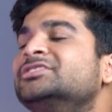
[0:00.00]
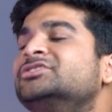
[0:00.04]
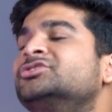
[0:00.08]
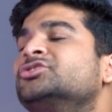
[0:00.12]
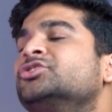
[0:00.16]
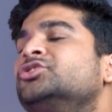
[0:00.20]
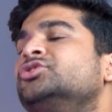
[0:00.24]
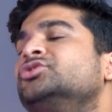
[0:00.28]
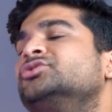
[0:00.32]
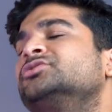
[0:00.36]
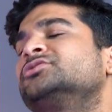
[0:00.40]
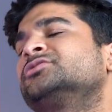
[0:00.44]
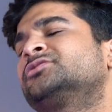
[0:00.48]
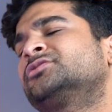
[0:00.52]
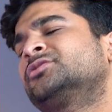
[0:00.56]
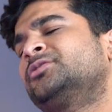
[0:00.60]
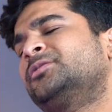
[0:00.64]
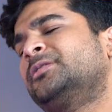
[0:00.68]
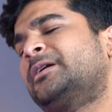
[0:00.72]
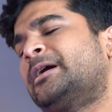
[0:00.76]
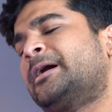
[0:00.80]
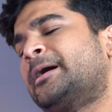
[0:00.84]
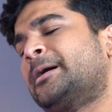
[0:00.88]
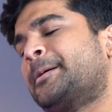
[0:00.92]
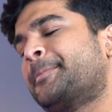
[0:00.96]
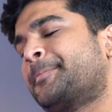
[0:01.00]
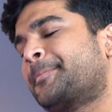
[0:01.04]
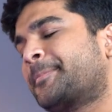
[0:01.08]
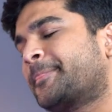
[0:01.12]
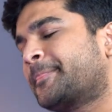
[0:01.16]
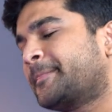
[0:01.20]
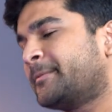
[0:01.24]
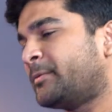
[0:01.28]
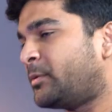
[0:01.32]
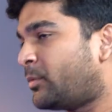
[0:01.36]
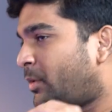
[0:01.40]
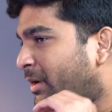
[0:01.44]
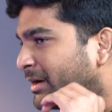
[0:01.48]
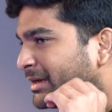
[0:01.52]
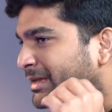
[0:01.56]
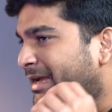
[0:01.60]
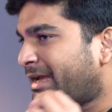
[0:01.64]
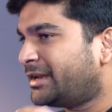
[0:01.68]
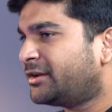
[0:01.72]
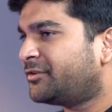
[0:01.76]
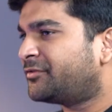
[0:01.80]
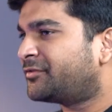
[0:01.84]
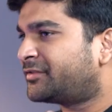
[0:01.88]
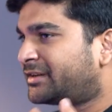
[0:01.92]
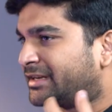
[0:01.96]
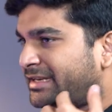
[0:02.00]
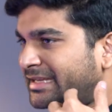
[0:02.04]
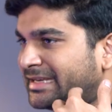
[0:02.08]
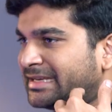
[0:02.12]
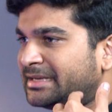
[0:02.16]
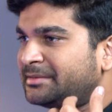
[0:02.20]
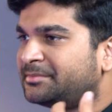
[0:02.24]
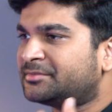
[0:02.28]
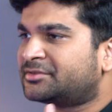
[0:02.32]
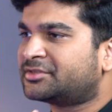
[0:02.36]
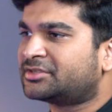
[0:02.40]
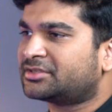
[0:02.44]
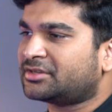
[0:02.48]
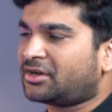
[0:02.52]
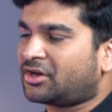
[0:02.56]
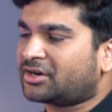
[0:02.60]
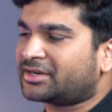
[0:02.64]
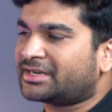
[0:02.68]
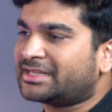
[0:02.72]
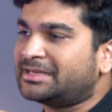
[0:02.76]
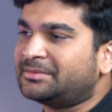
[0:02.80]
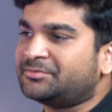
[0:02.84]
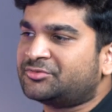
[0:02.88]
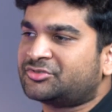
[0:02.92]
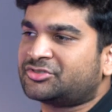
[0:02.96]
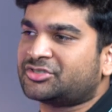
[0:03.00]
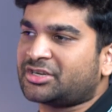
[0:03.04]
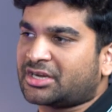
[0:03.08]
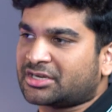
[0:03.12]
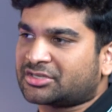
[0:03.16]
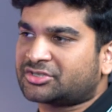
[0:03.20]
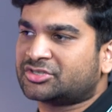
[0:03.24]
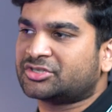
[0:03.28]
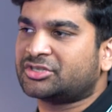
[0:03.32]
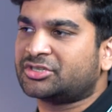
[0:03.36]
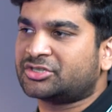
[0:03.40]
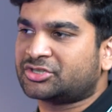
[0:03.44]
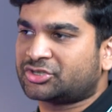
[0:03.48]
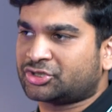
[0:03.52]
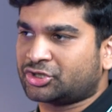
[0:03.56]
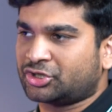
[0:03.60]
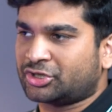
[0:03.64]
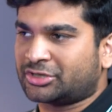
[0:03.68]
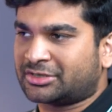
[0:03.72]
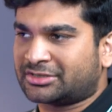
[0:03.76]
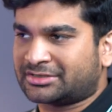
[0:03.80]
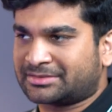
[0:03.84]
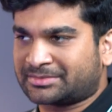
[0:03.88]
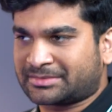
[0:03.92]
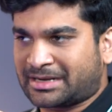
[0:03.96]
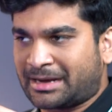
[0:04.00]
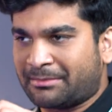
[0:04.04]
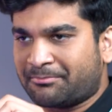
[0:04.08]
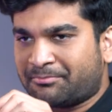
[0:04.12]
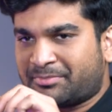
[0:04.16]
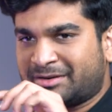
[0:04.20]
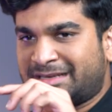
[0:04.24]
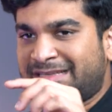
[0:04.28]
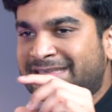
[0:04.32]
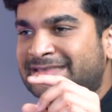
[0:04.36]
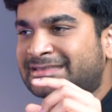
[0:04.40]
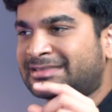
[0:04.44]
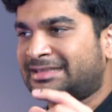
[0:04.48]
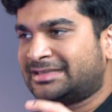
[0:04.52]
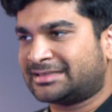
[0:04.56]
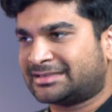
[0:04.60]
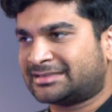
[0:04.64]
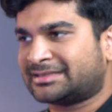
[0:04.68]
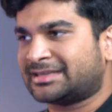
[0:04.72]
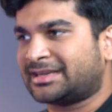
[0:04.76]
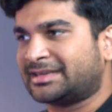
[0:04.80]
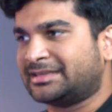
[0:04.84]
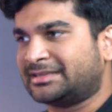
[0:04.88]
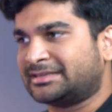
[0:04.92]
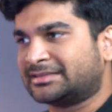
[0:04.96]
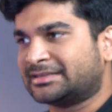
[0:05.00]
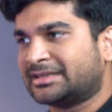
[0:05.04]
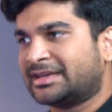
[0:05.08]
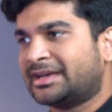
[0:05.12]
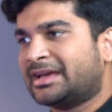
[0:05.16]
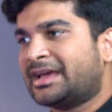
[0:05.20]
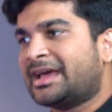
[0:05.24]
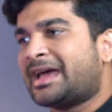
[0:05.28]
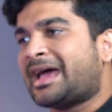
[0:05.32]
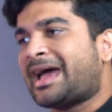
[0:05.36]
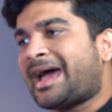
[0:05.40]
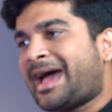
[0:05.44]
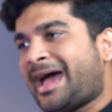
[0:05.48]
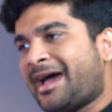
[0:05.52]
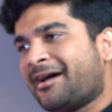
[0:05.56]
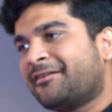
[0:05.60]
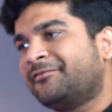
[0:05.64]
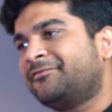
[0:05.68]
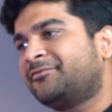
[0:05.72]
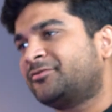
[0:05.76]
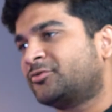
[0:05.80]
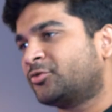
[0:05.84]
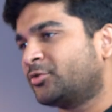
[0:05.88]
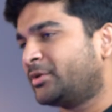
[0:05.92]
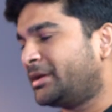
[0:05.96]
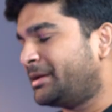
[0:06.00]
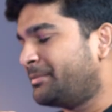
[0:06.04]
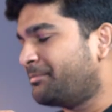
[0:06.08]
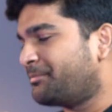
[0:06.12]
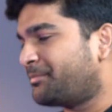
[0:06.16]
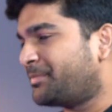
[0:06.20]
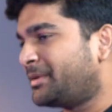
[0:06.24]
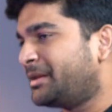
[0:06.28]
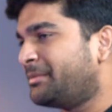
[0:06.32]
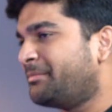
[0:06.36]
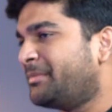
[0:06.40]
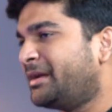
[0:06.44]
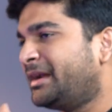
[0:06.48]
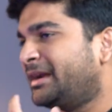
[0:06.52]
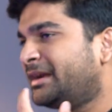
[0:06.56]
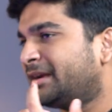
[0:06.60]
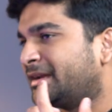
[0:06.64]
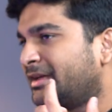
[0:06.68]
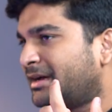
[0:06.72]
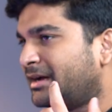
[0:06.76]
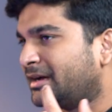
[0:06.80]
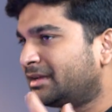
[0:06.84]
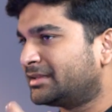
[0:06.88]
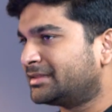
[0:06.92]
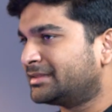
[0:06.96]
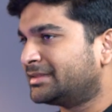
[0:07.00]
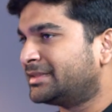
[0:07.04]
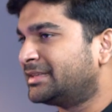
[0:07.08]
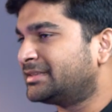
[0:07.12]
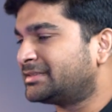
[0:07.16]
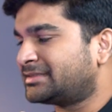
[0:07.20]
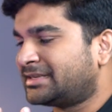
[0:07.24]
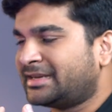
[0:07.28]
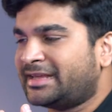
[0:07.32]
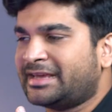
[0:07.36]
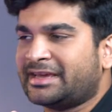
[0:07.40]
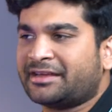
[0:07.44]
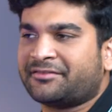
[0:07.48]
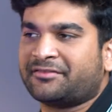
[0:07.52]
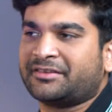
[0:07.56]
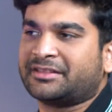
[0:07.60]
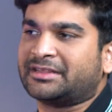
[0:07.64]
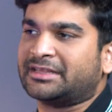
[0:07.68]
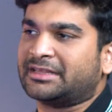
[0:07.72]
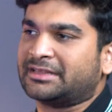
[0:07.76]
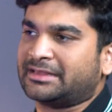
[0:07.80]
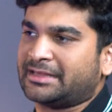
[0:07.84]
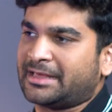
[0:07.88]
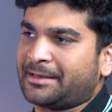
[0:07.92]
So what kind of teams or team structure should companies this size have to implement this layer within